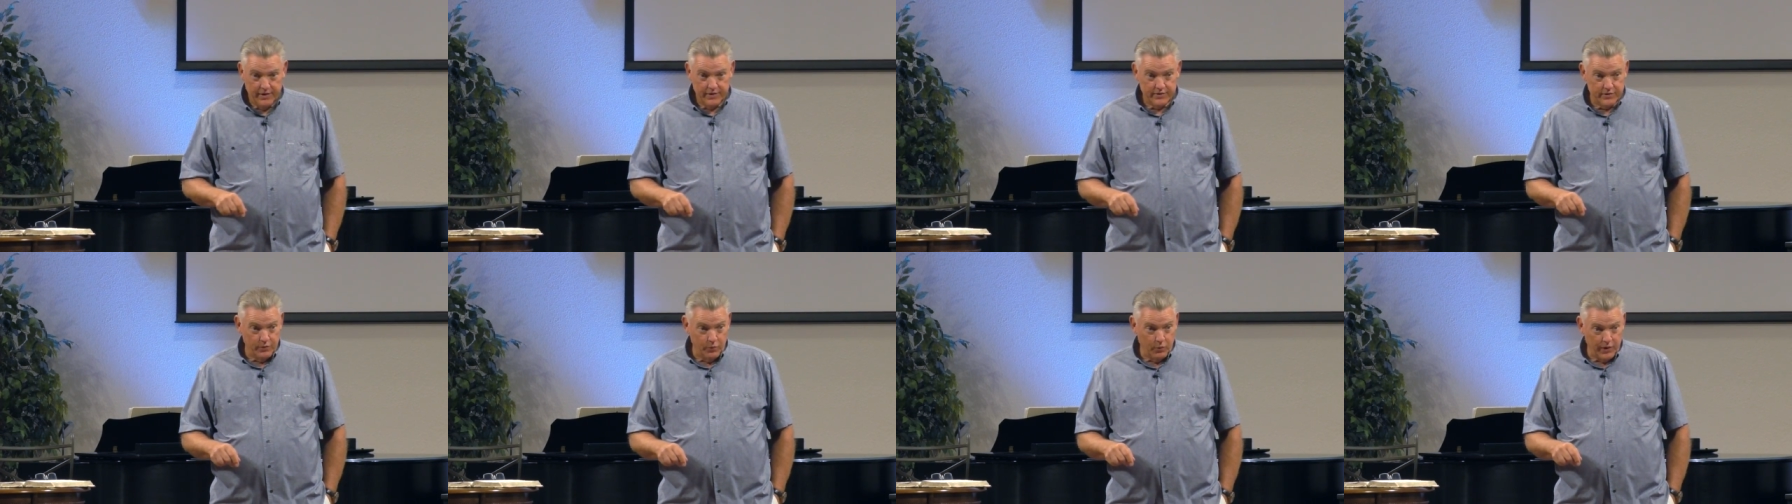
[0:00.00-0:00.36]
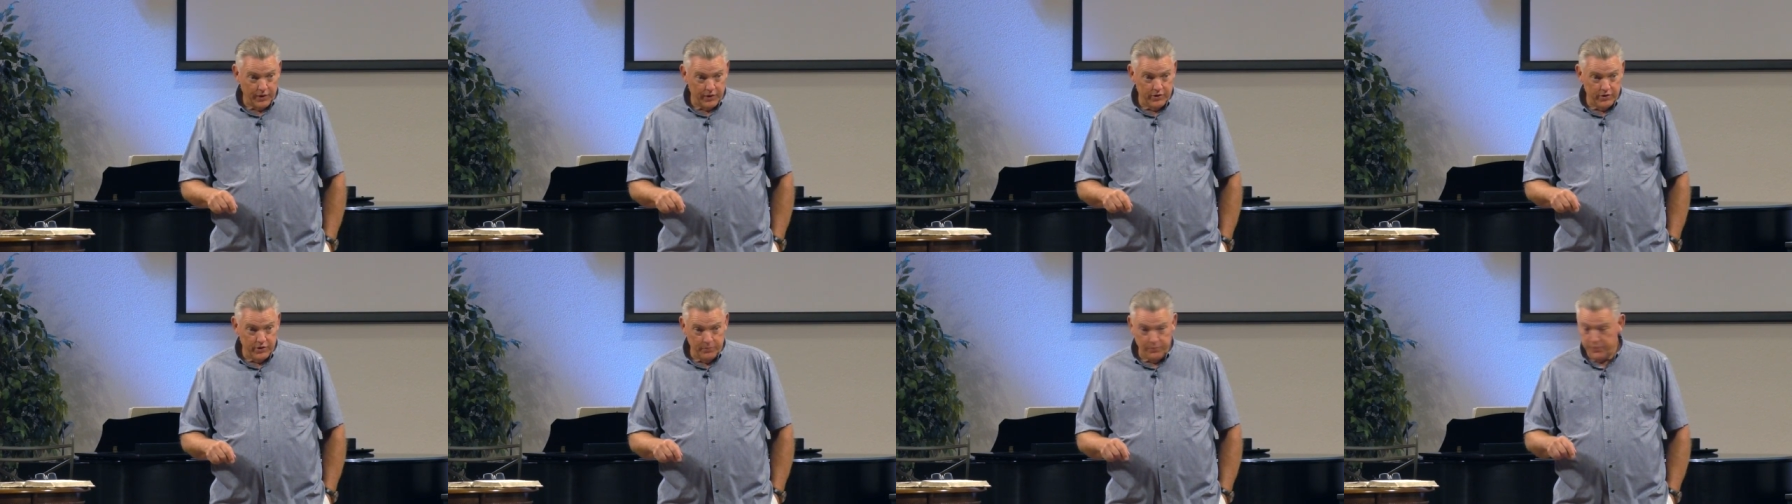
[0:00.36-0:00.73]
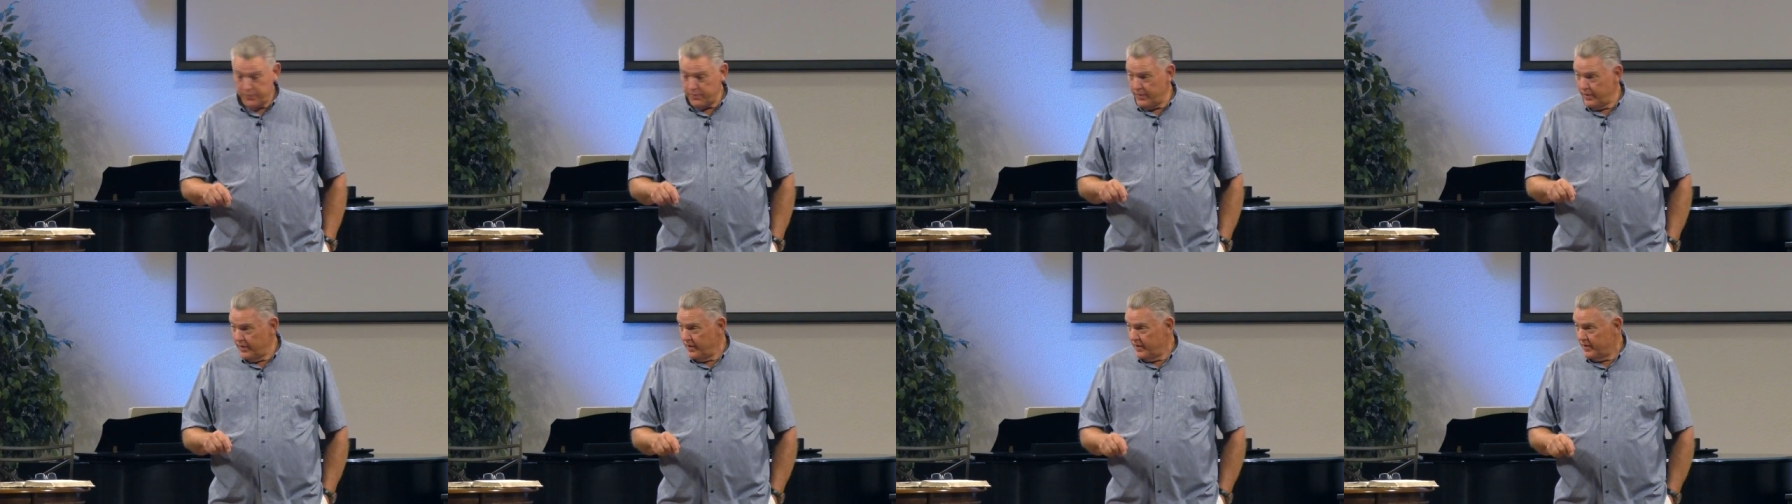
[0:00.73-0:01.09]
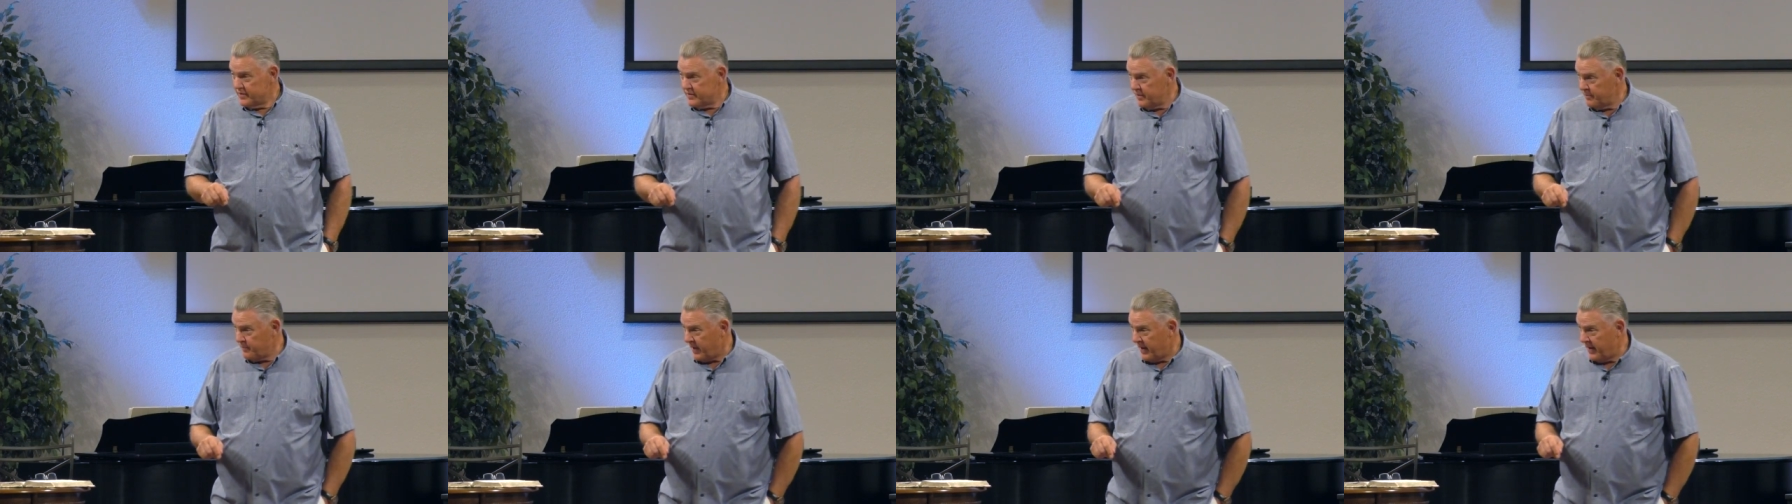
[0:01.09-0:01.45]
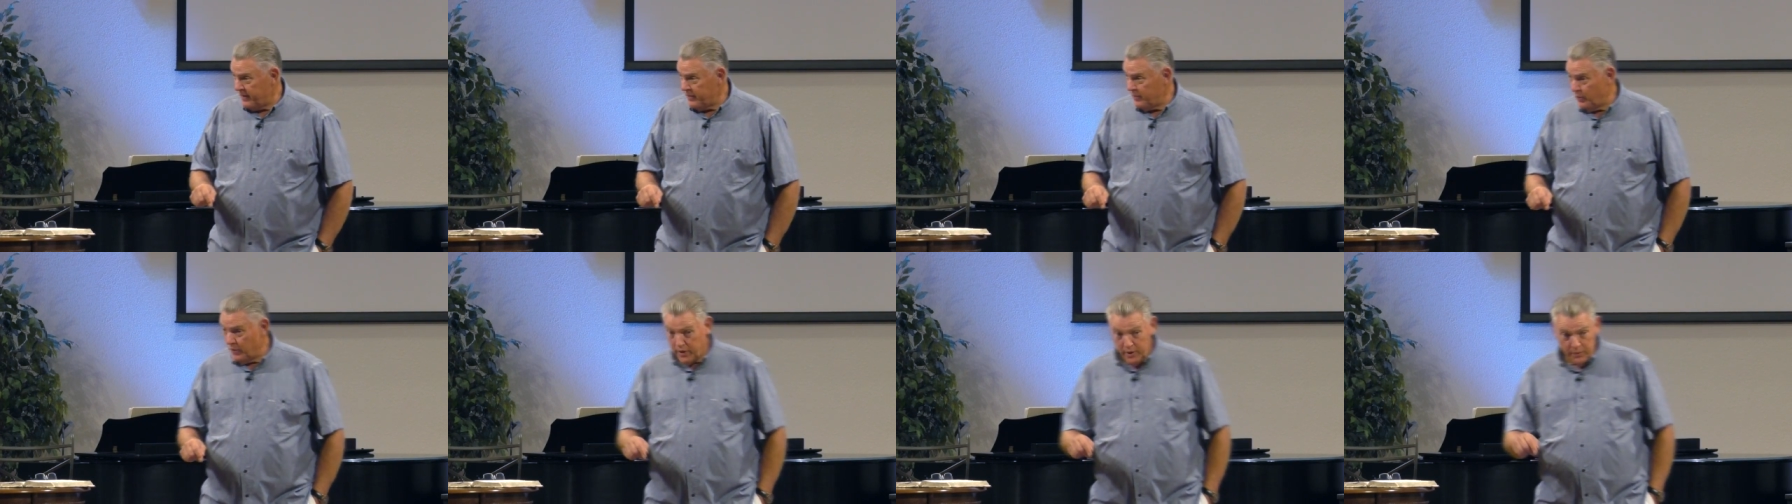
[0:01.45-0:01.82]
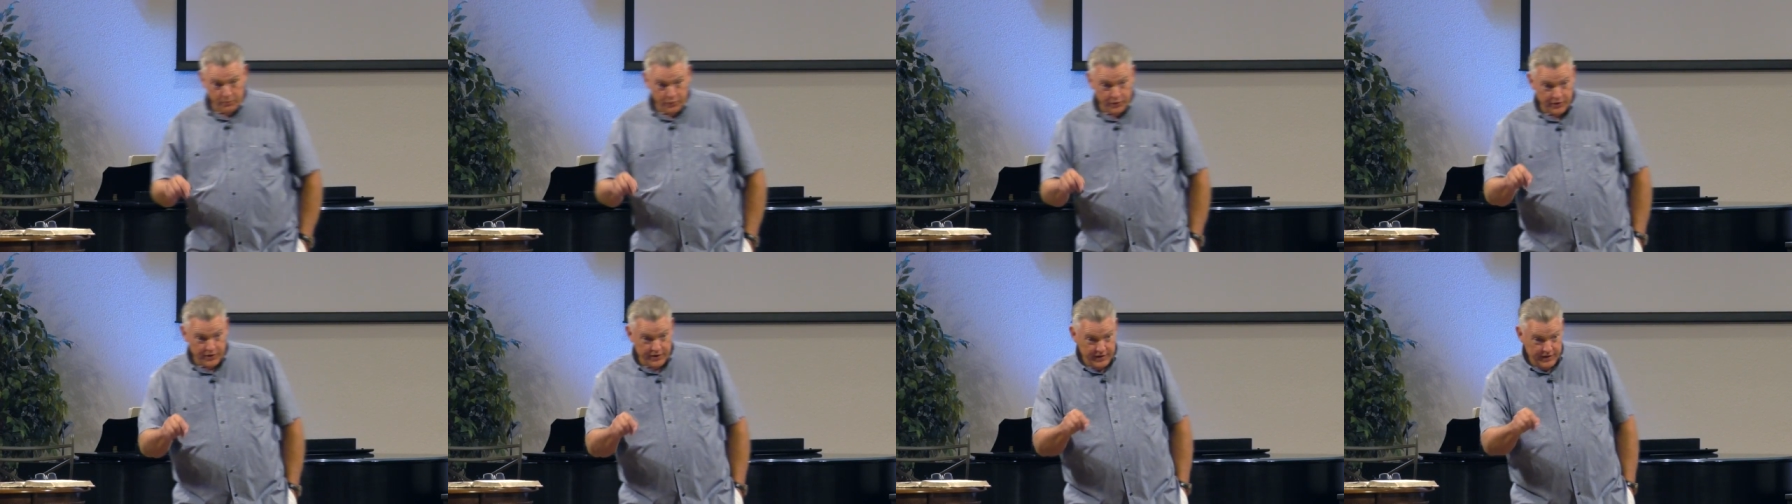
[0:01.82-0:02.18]
So why don't you sit behind the wheel
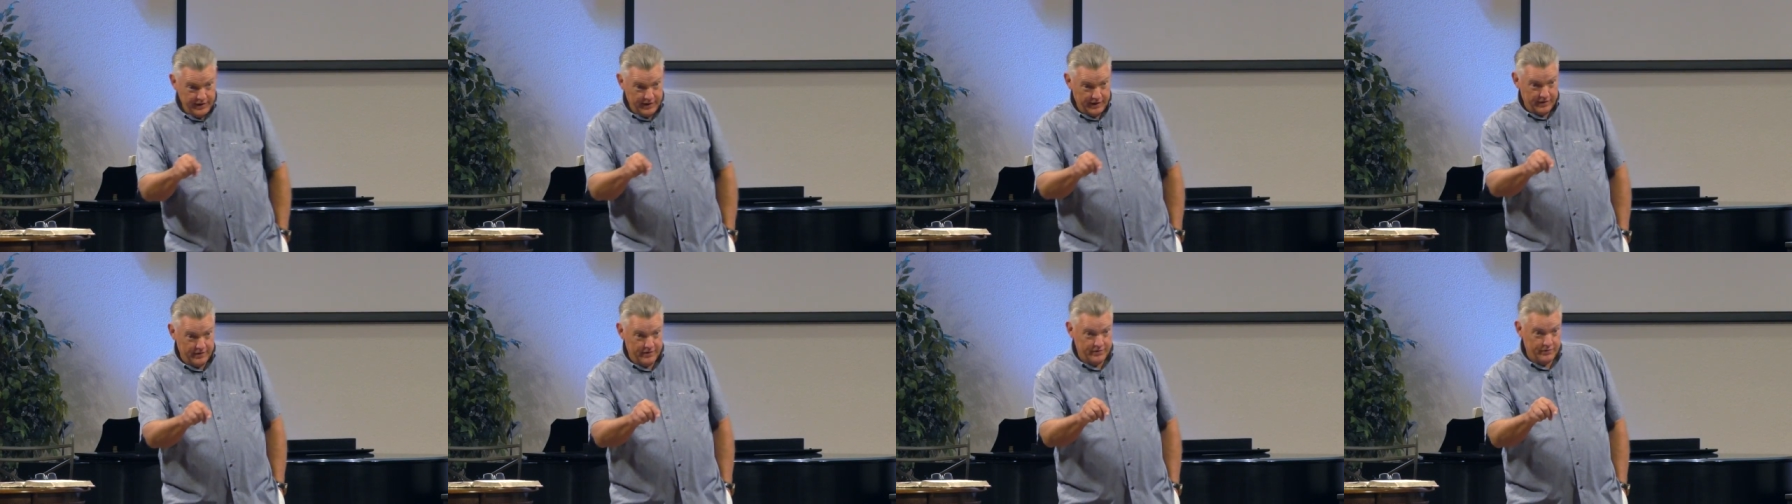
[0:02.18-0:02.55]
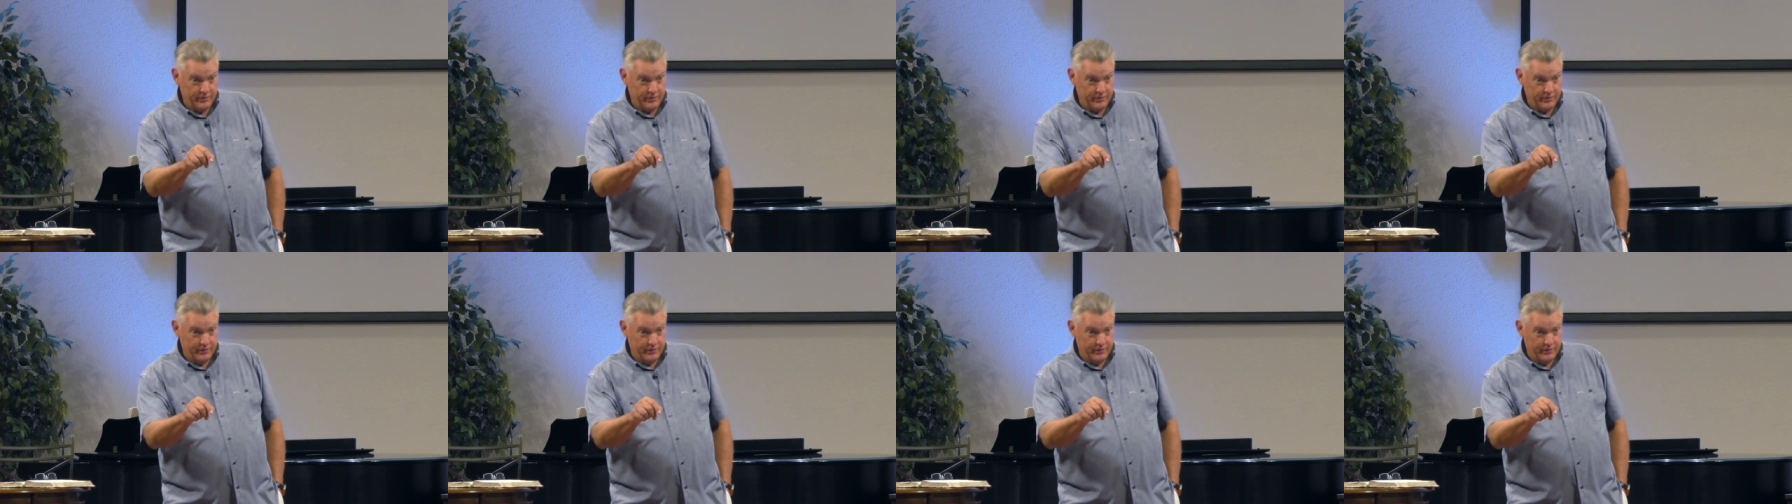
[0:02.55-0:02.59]
and put it in?